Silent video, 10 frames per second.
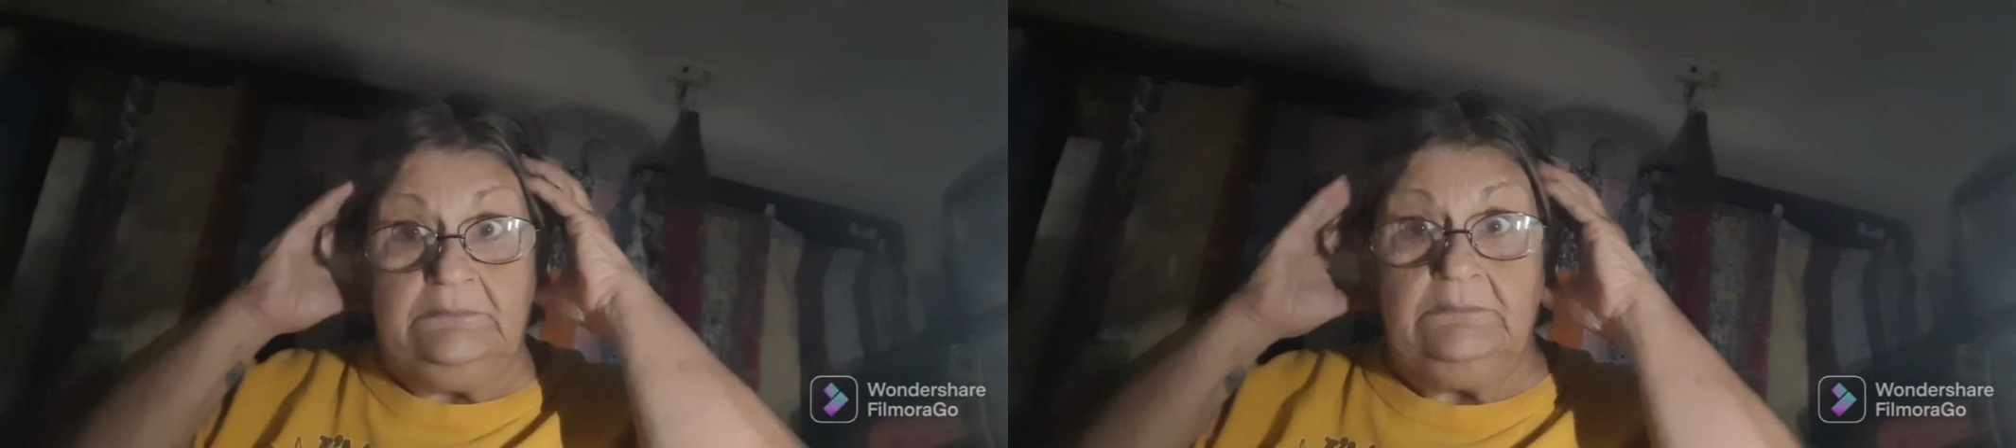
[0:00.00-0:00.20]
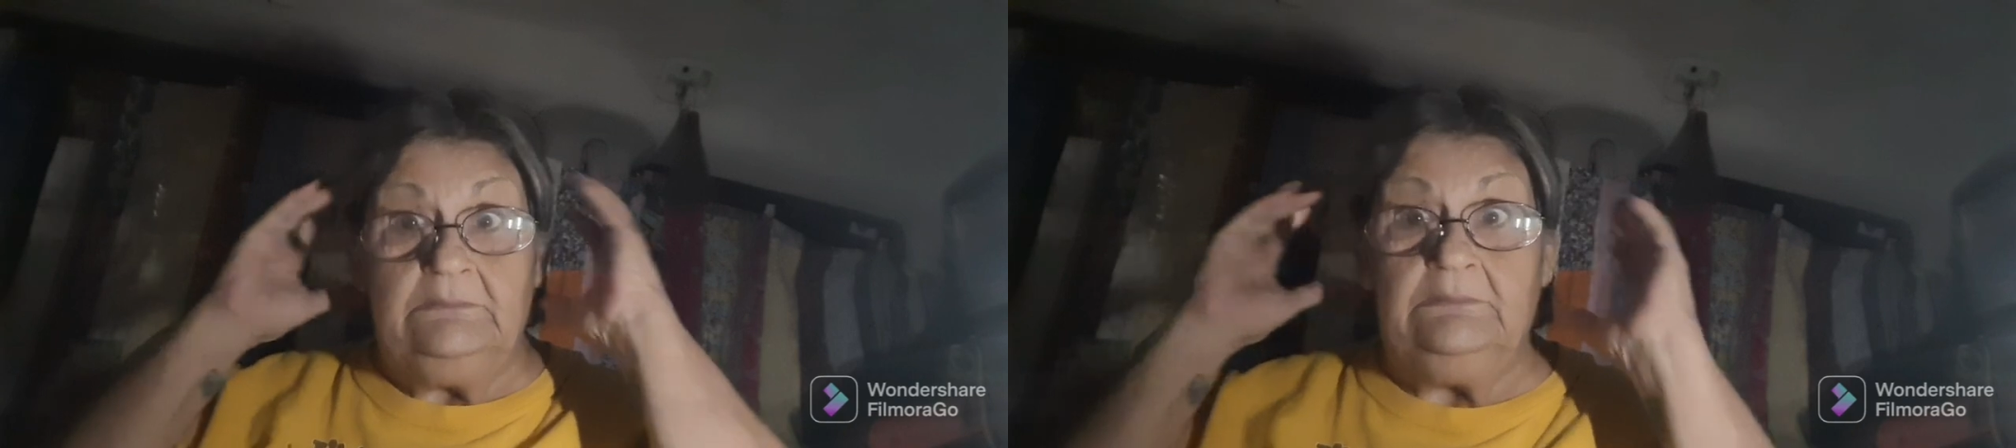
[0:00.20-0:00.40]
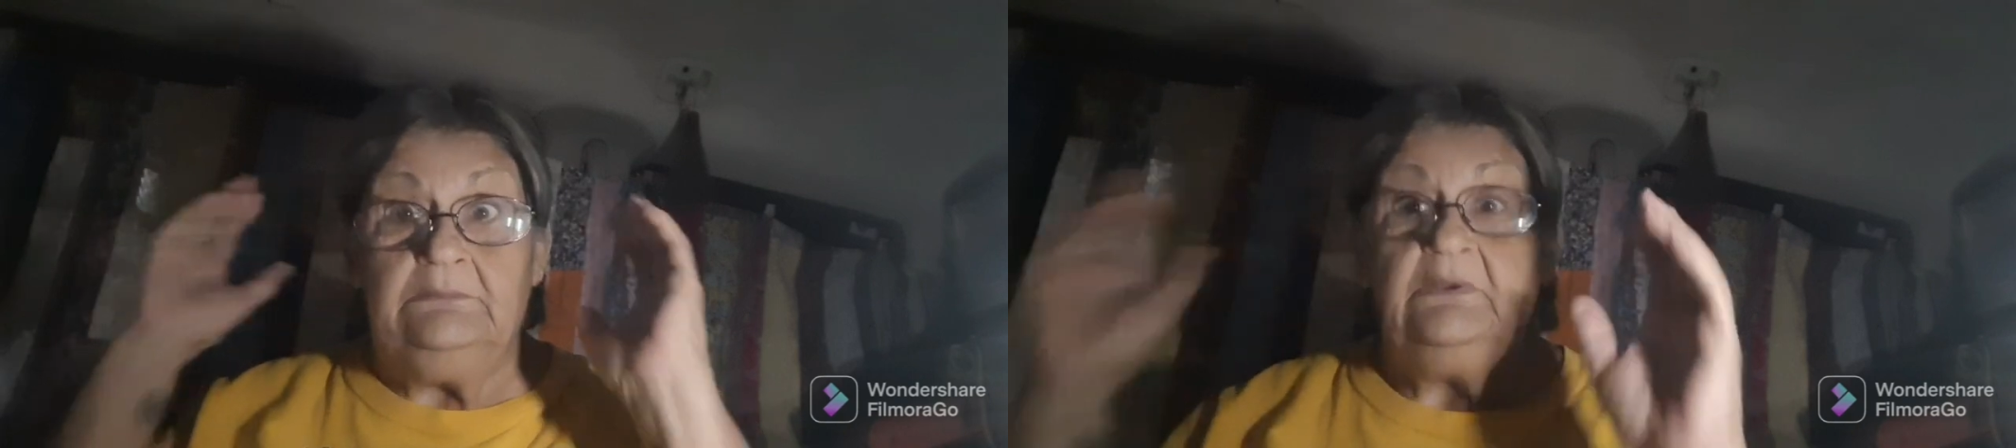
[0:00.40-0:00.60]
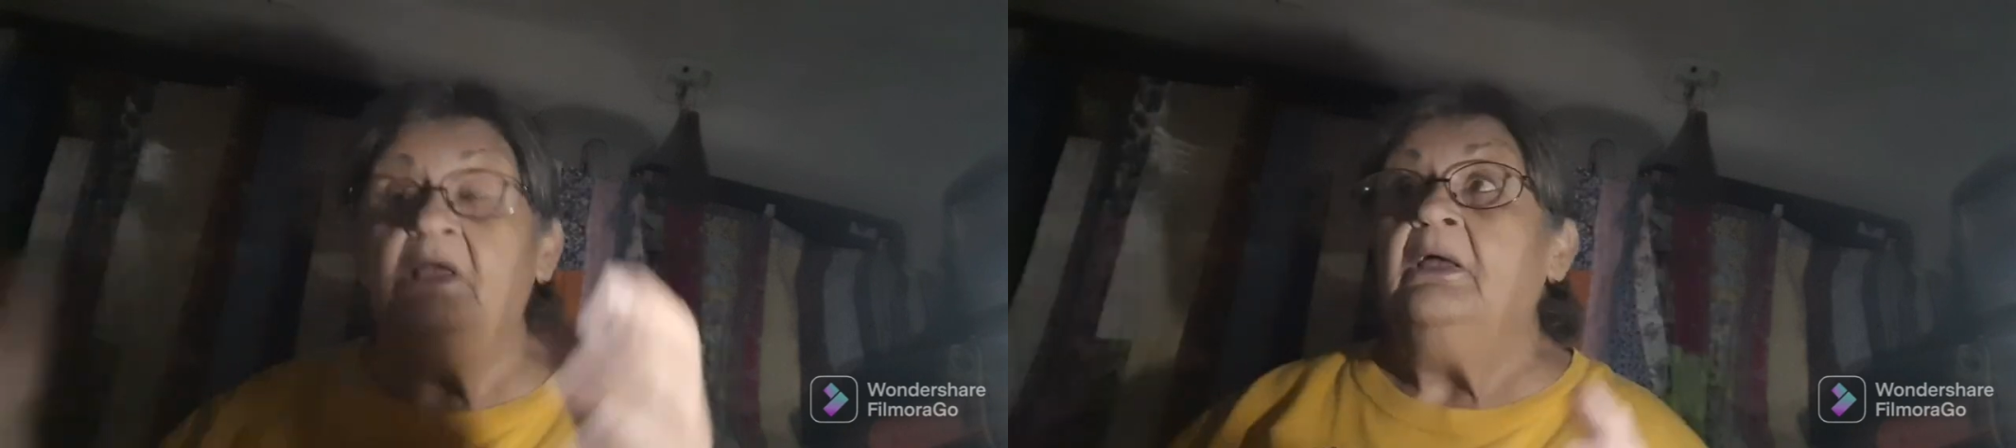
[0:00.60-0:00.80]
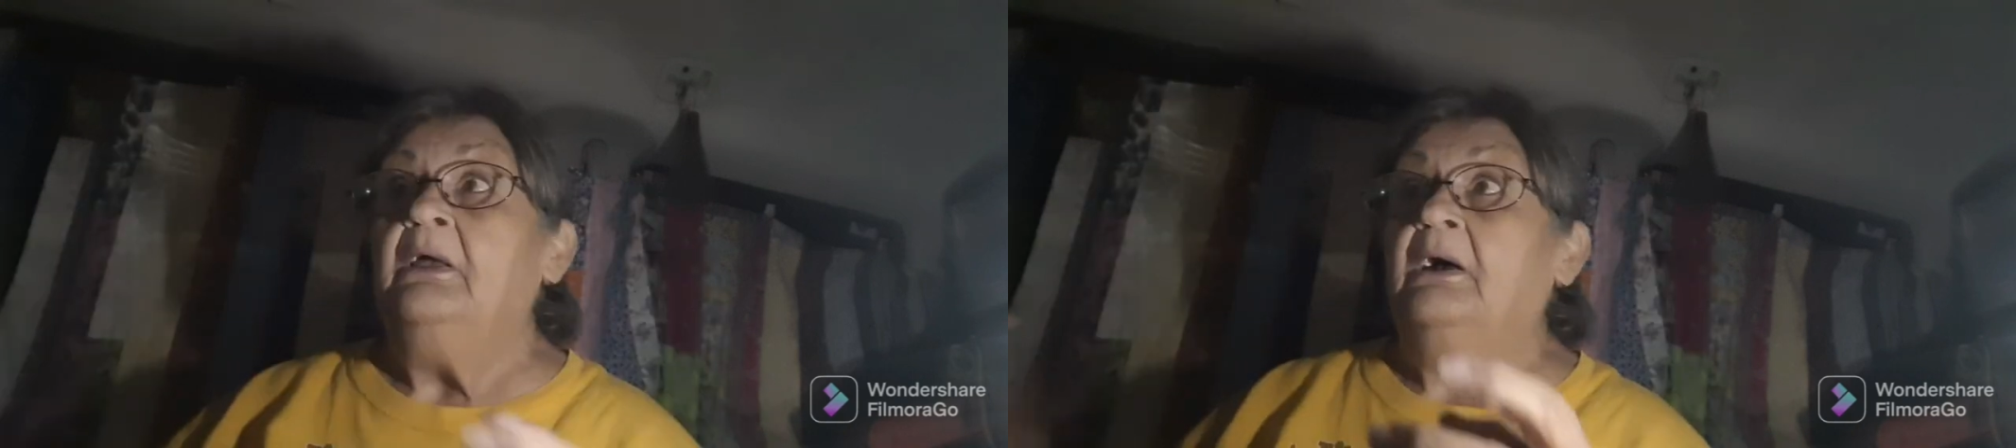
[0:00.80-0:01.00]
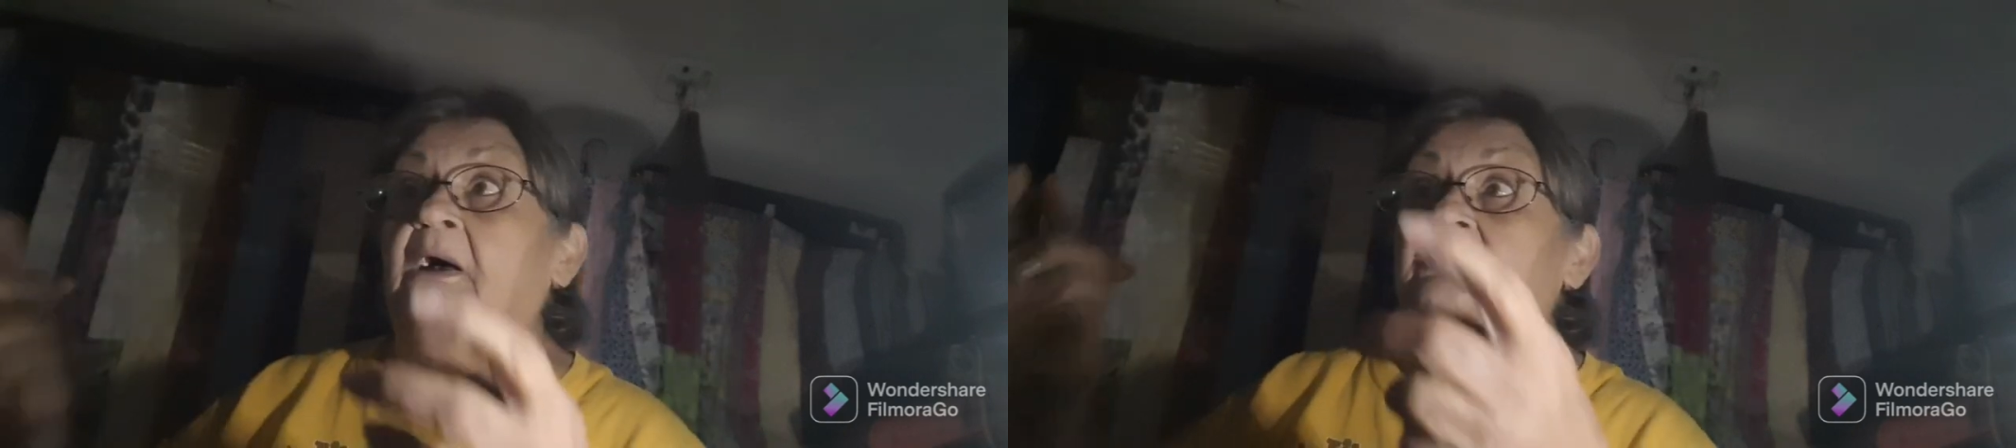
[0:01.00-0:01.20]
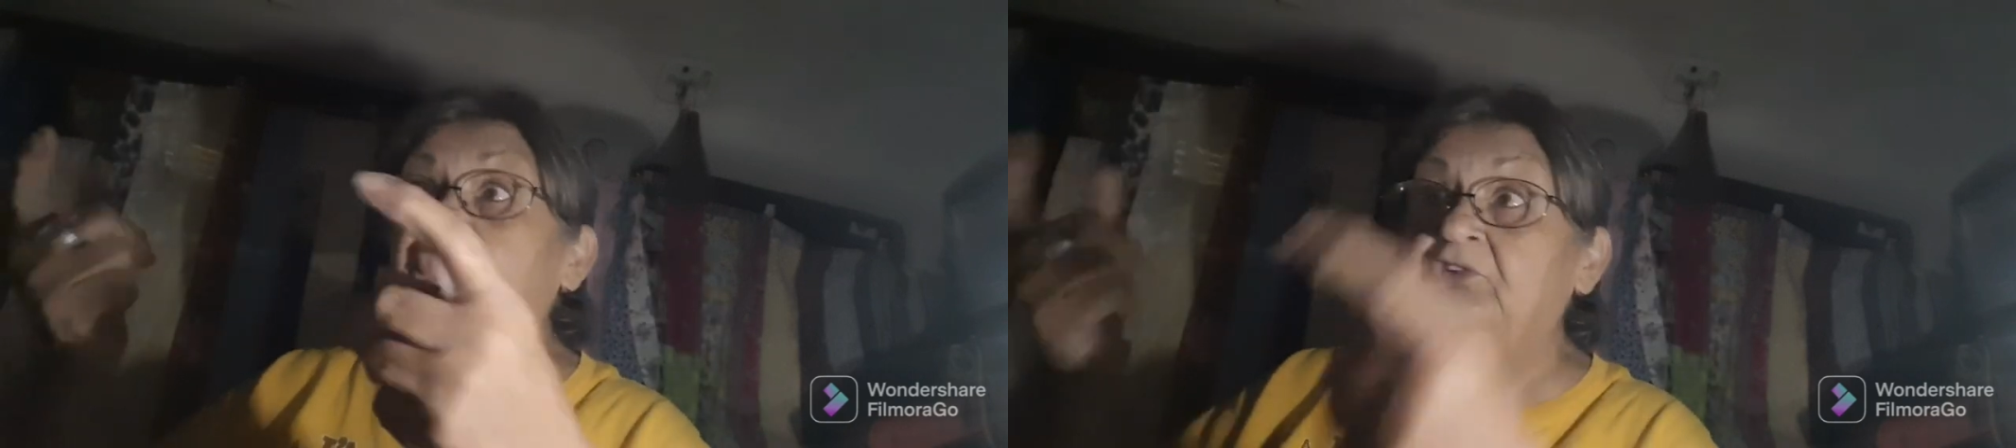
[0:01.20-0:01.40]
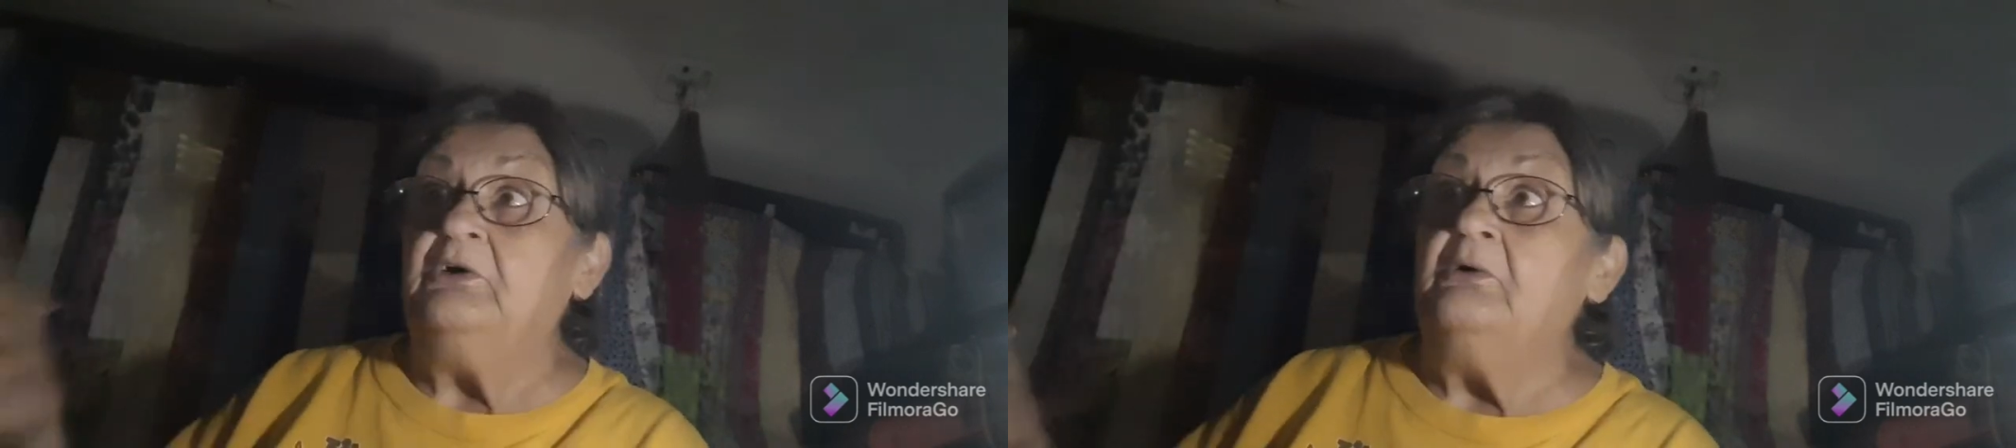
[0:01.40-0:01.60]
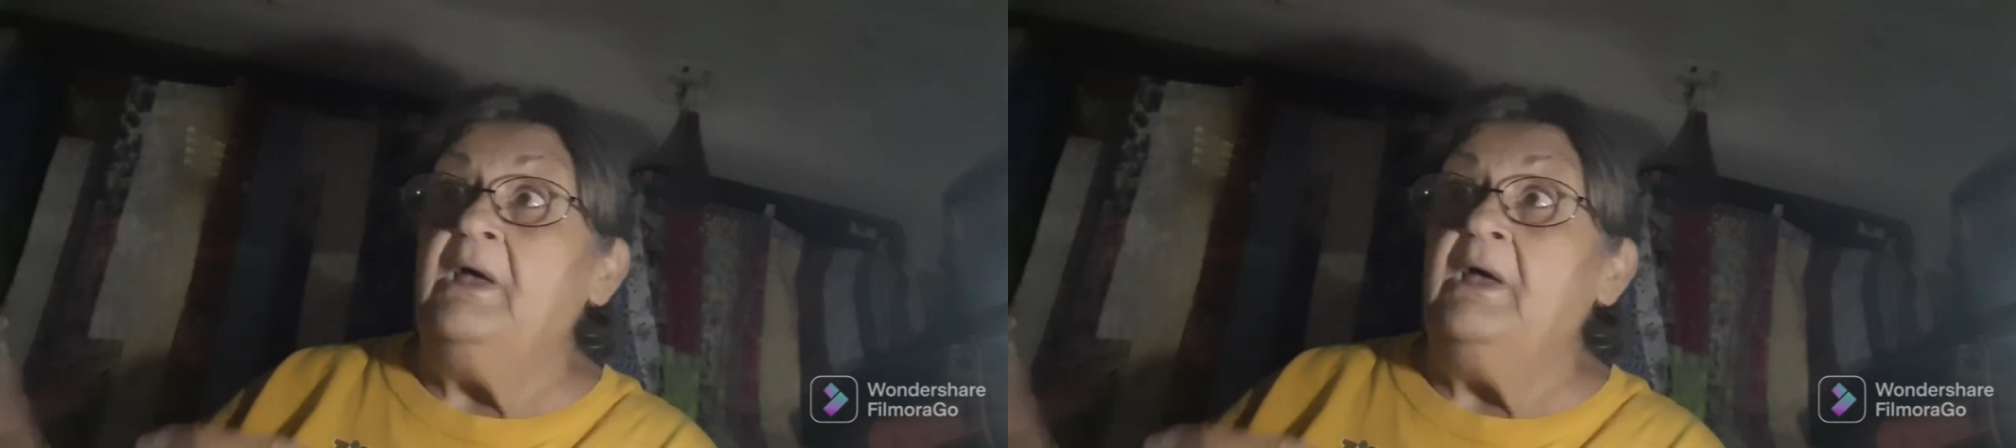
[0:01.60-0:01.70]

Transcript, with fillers: I still